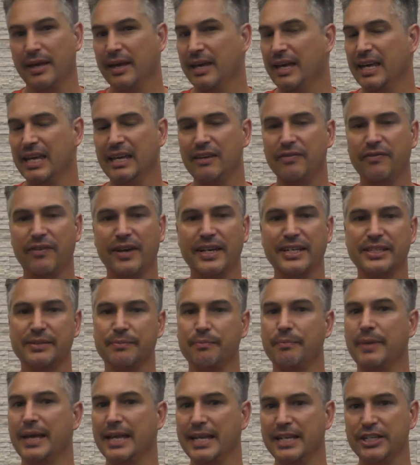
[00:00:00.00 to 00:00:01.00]
He faced
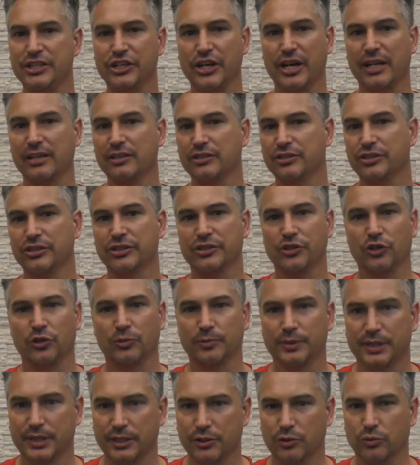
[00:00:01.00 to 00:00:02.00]
many challenges and
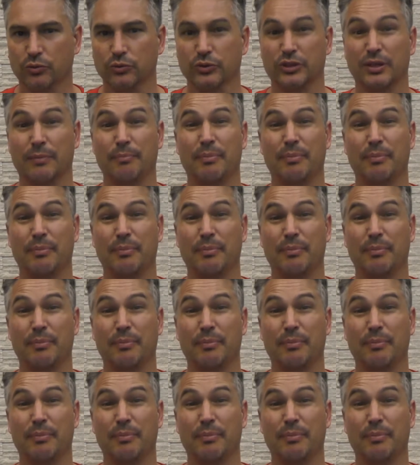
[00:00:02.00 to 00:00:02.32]
obstacles,